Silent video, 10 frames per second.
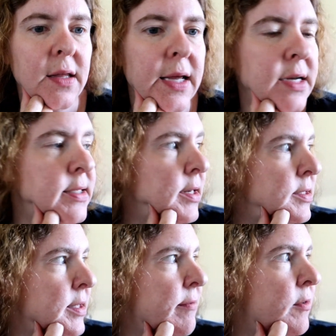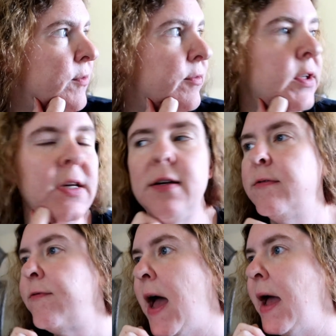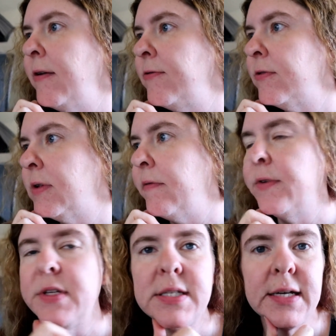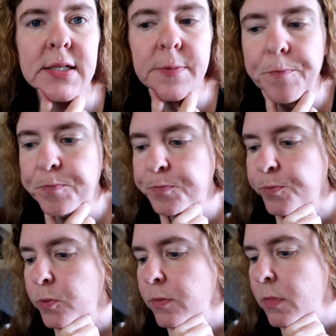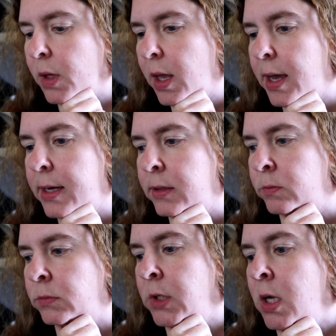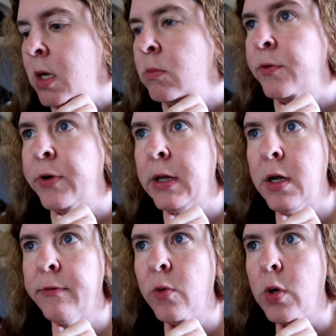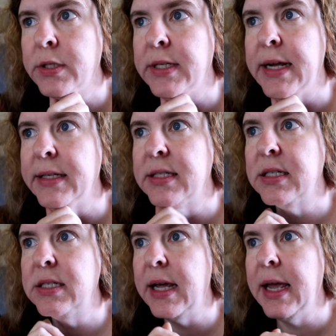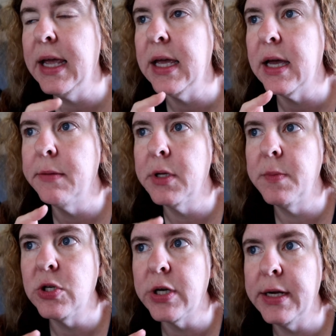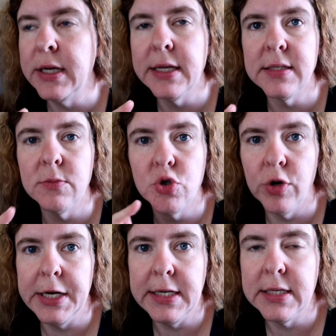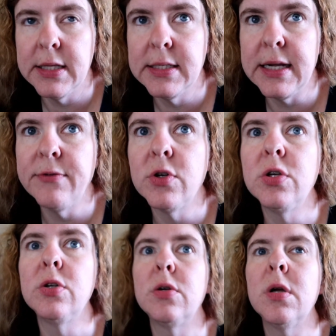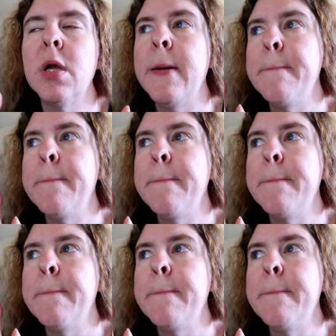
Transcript: Like I said, it's 11.55, 11.56. Um, moving right along for work today. Today, I'm going to be trying to get some training done this afternoon.